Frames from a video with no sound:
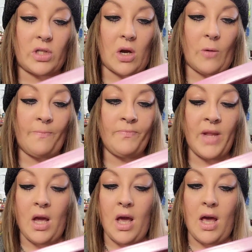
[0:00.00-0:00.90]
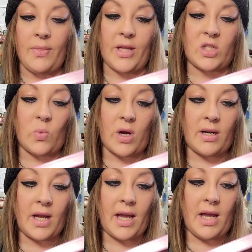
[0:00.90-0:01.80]
So this
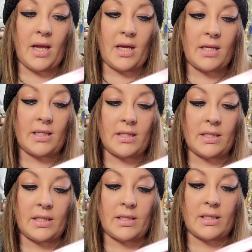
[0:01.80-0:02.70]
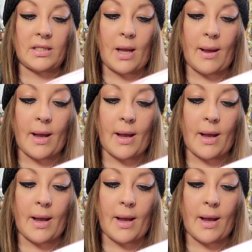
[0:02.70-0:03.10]
one is